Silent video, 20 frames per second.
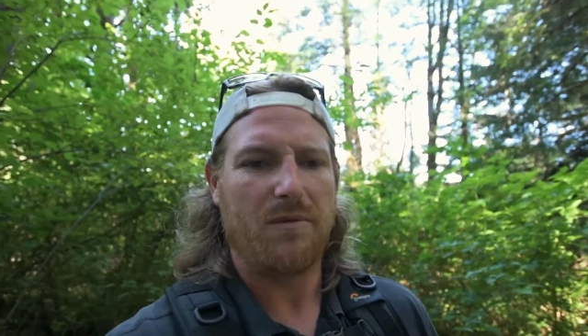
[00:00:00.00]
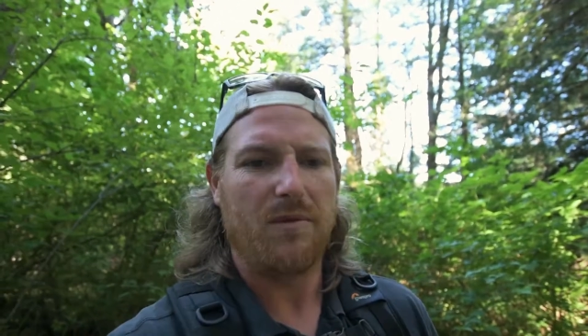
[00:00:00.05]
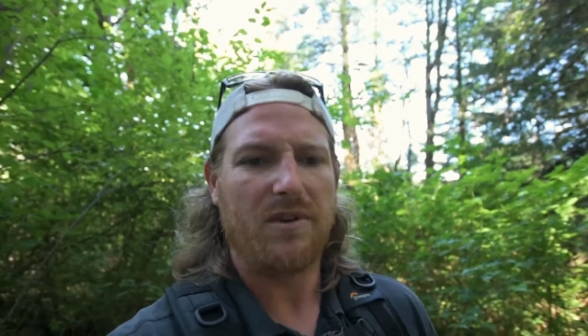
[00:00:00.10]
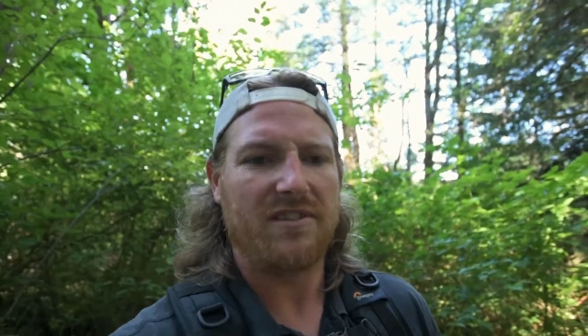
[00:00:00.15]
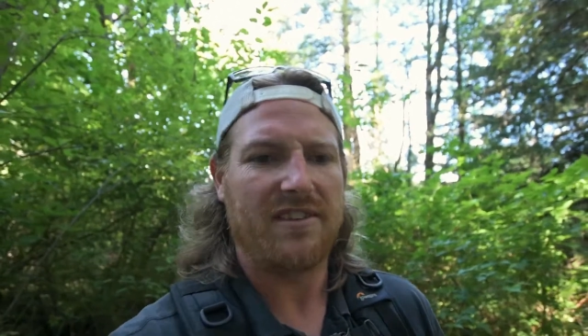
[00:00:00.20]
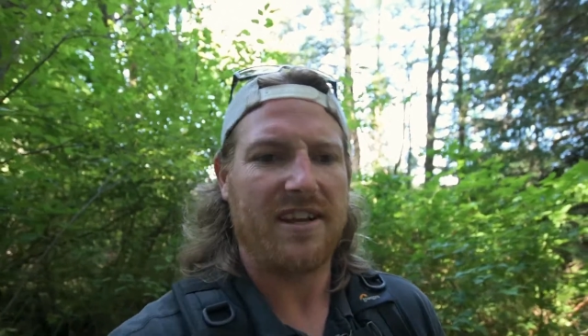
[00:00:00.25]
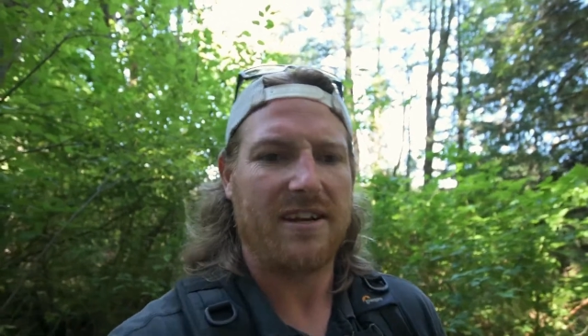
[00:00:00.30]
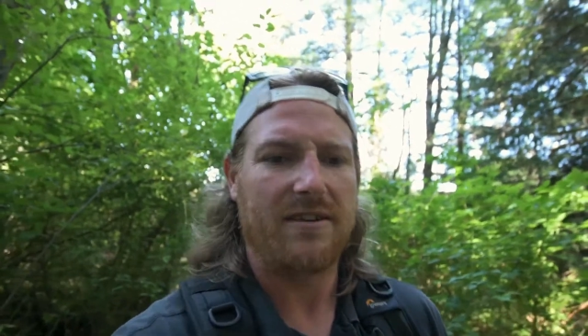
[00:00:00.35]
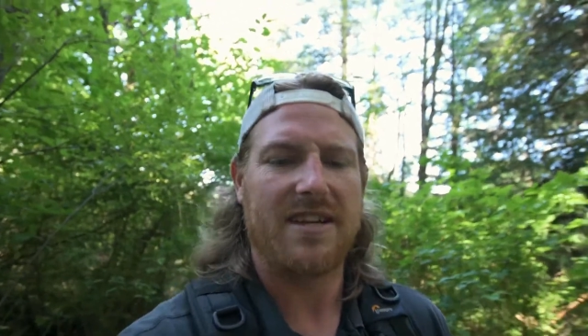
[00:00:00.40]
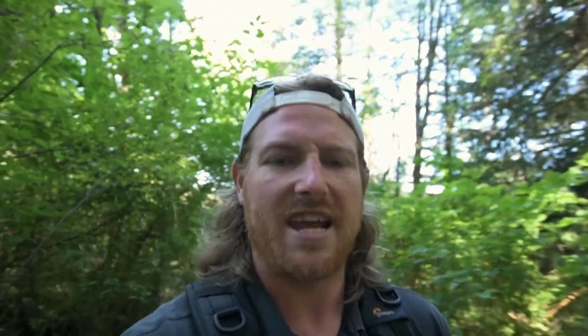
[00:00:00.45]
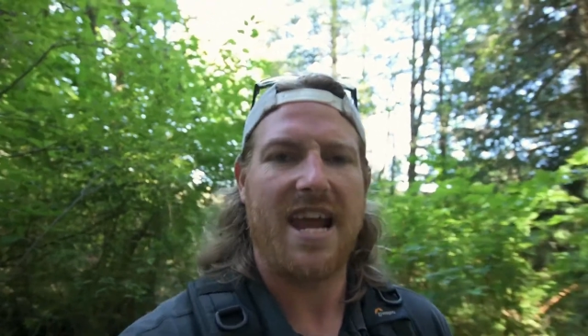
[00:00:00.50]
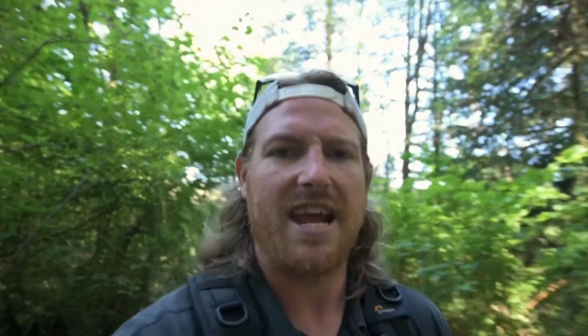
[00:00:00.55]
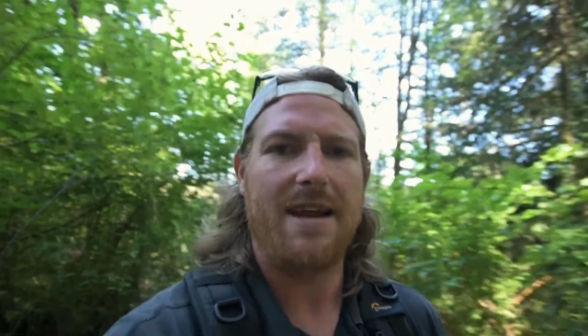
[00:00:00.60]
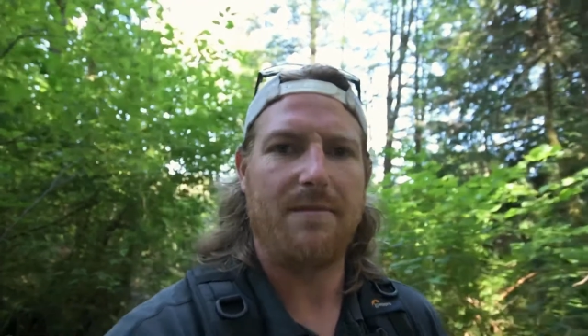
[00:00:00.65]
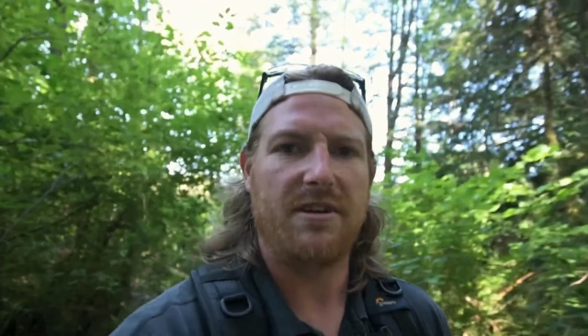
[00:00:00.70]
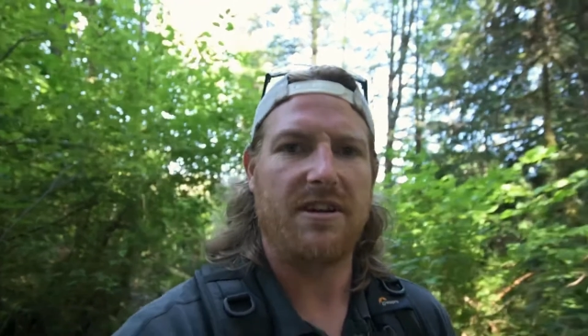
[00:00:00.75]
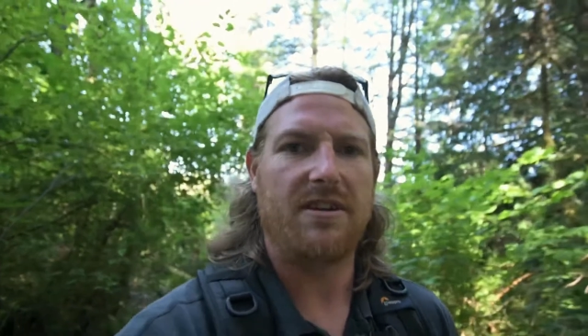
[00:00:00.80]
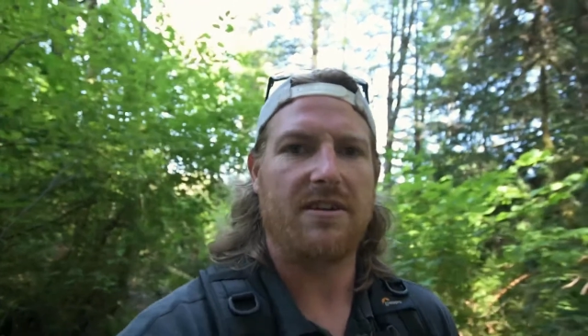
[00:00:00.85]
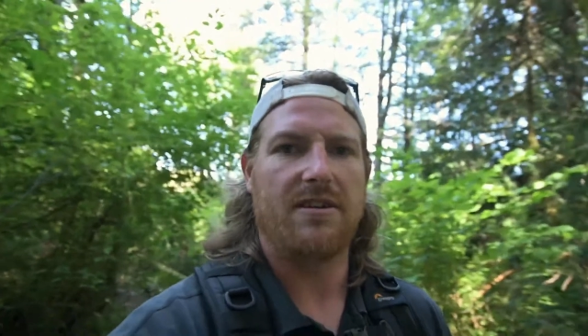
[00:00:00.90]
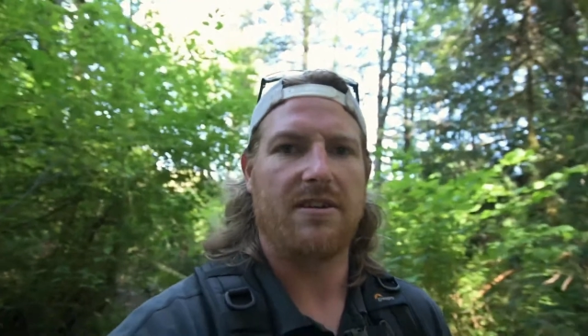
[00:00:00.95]
what is
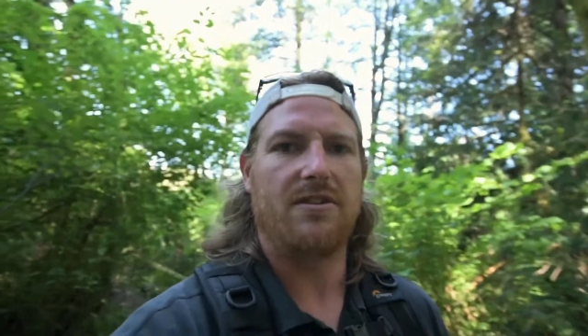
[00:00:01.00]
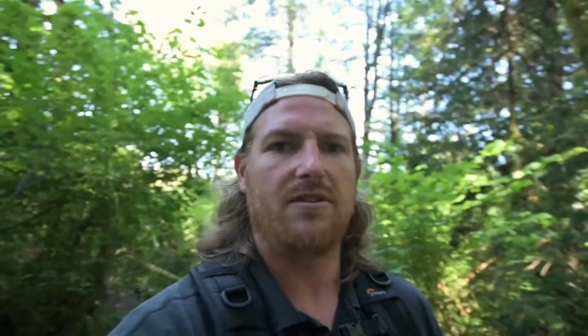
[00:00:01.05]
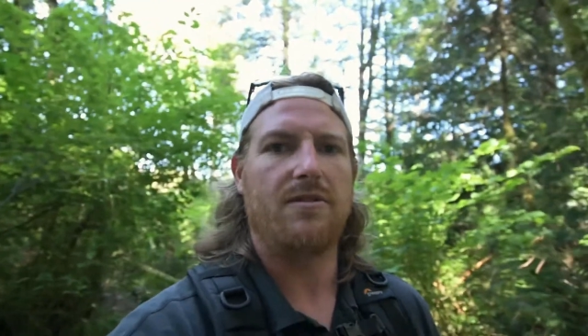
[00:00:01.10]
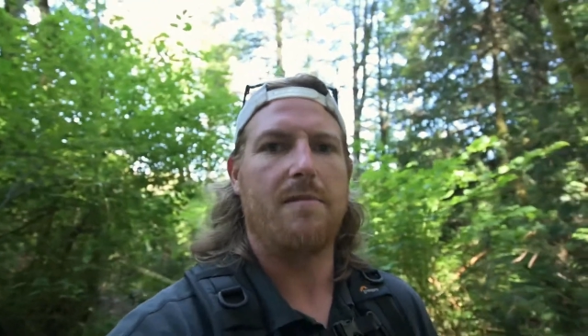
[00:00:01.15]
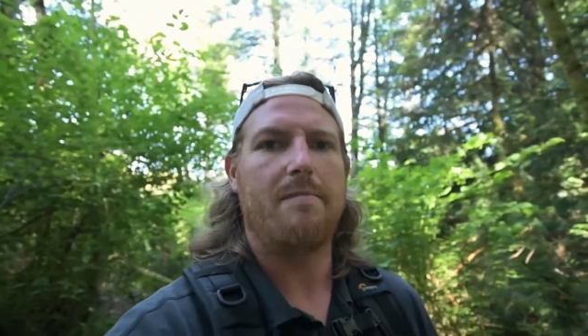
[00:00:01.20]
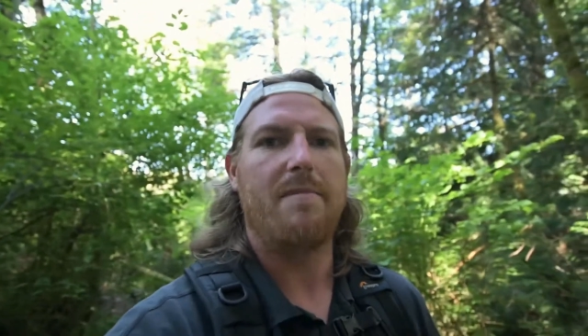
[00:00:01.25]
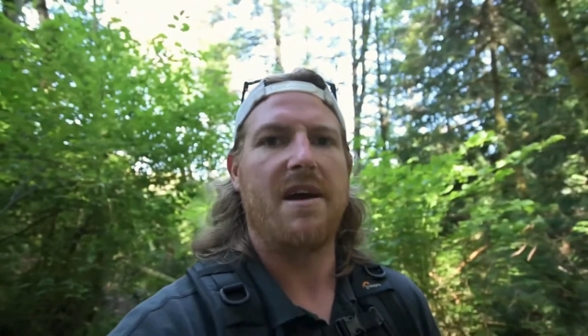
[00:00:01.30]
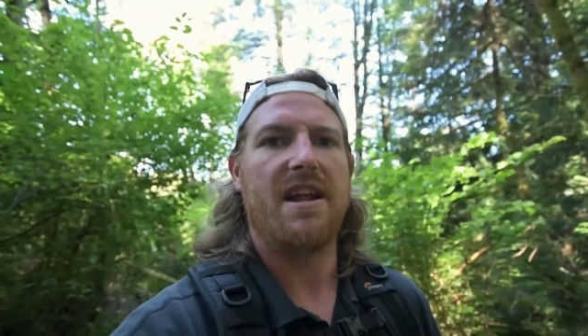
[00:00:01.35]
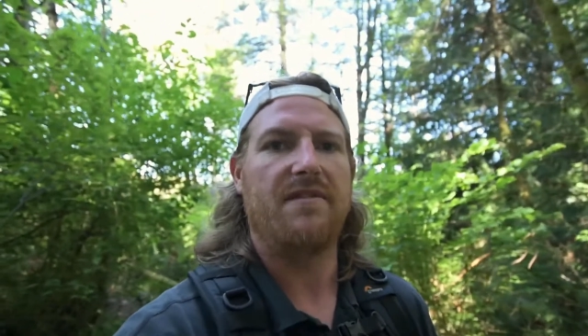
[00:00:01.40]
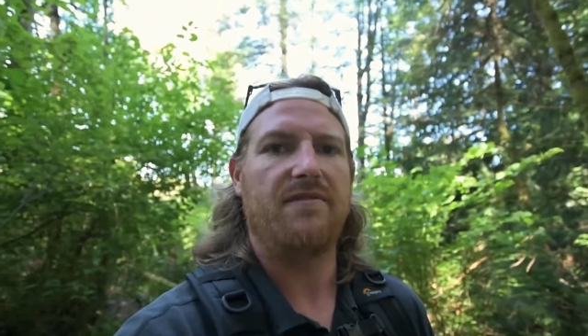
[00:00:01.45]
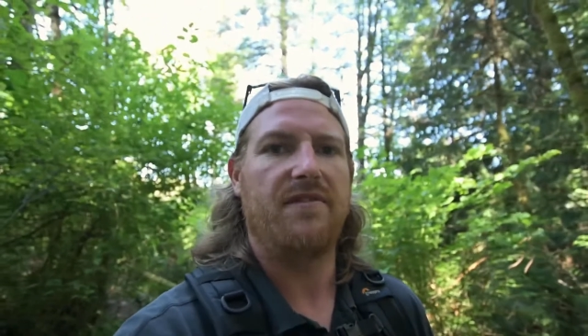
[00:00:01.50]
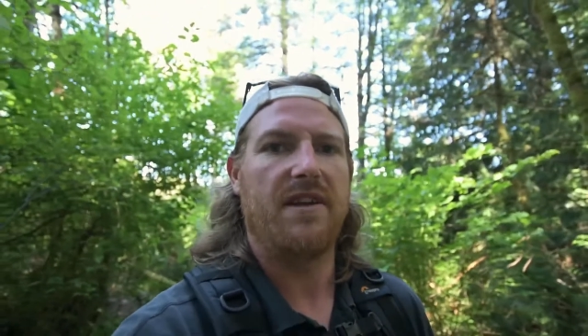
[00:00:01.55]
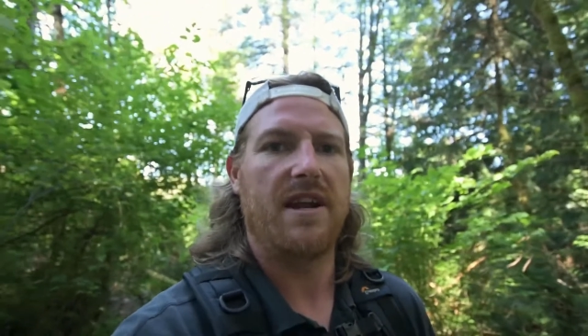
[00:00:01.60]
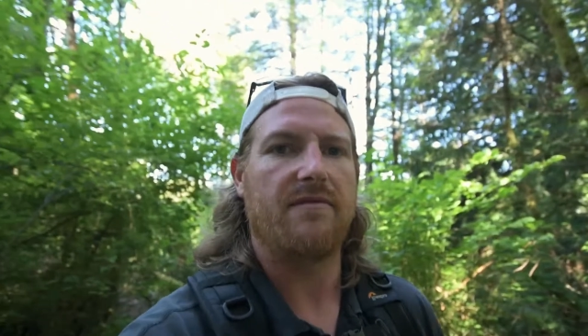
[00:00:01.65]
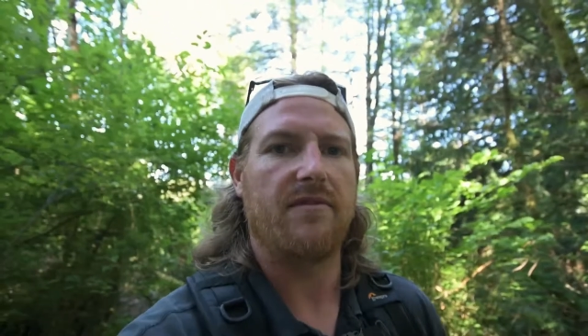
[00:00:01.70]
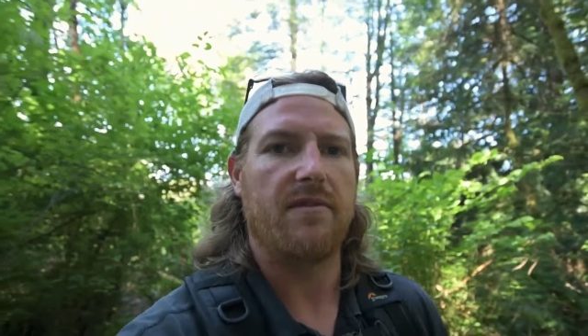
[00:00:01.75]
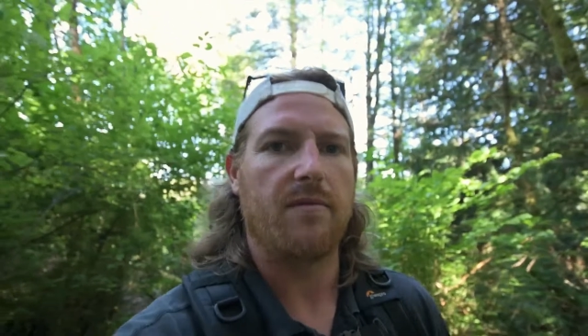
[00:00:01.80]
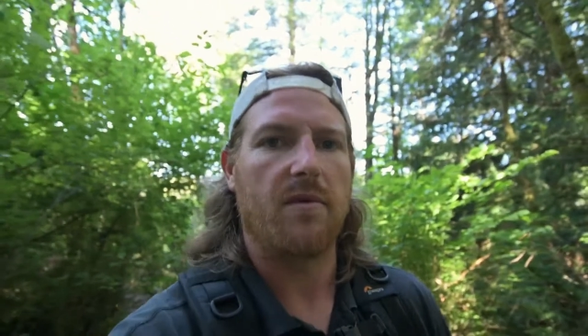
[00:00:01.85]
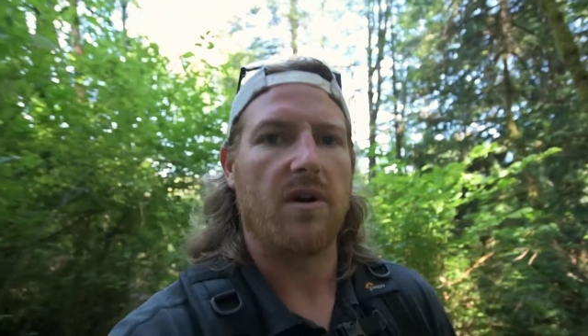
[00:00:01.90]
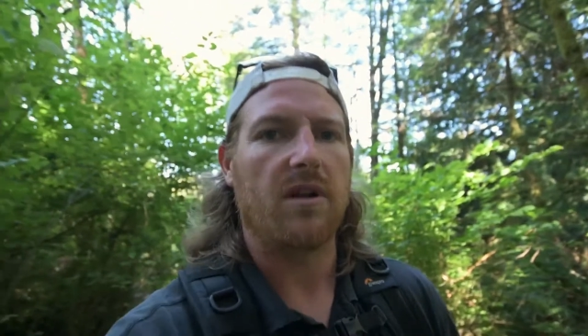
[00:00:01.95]
entertainment going to do to benefit
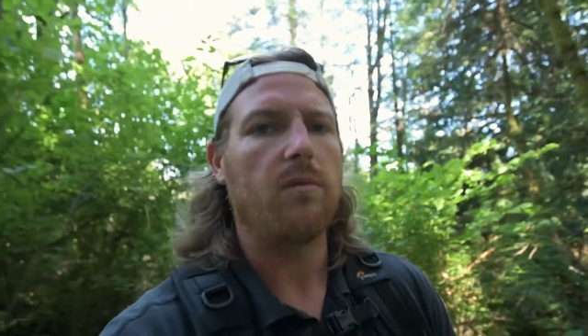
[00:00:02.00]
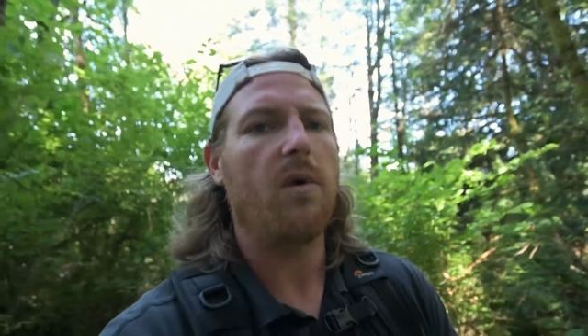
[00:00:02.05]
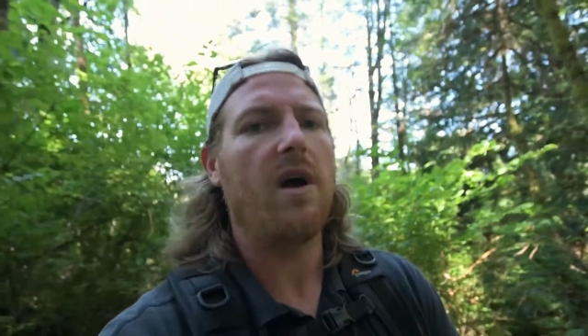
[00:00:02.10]
everyone?